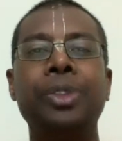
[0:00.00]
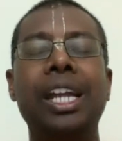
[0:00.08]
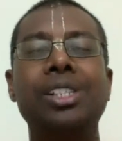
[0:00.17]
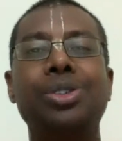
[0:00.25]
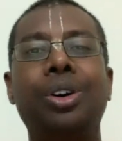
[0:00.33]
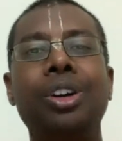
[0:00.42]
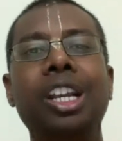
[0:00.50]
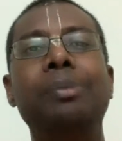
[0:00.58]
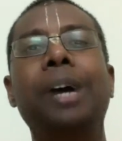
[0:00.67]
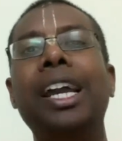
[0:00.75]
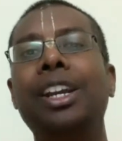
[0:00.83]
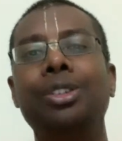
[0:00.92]
It's only
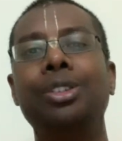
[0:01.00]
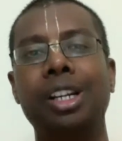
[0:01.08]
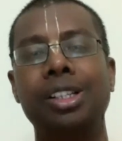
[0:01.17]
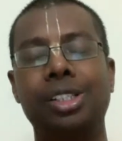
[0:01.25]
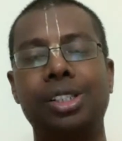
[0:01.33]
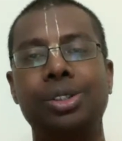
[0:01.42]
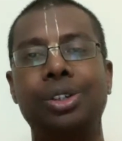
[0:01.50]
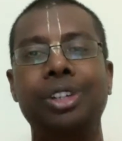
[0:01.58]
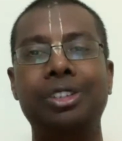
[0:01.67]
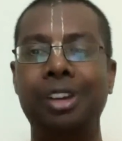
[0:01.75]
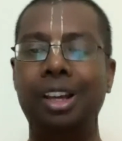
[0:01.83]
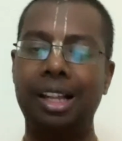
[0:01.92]
by ignorance, no,
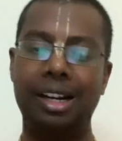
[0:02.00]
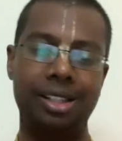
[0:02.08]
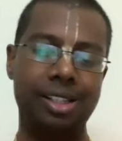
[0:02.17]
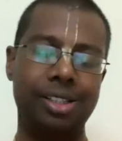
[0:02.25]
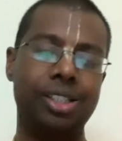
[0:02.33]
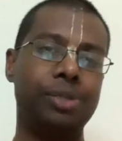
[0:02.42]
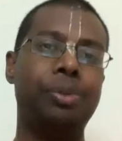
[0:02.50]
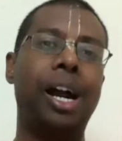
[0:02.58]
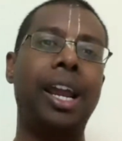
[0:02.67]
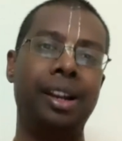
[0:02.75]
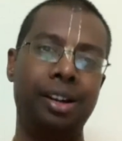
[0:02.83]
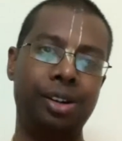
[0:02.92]
we feel that this is
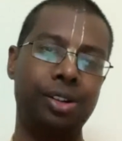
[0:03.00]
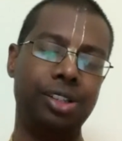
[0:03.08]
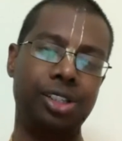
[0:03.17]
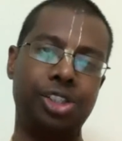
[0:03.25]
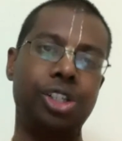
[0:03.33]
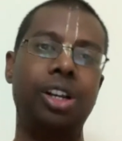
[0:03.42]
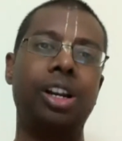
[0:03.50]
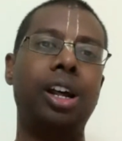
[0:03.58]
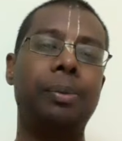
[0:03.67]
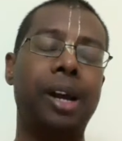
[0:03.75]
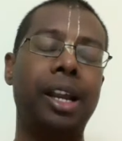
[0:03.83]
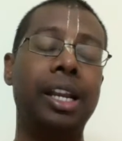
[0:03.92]
mine, no, these children
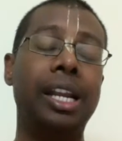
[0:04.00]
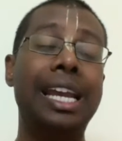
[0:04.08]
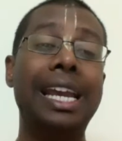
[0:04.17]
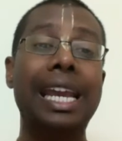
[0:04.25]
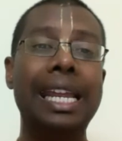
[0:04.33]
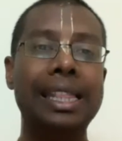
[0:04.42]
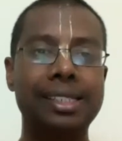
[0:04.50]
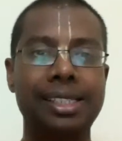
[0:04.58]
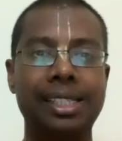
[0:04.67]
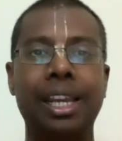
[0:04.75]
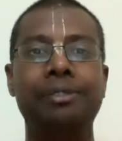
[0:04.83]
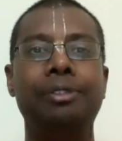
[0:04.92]
are mine. In the
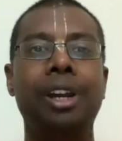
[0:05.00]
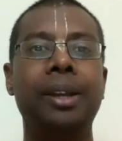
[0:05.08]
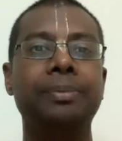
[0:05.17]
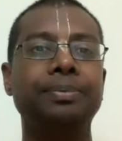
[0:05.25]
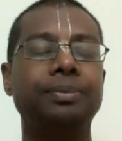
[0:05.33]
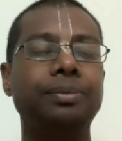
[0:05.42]
same way,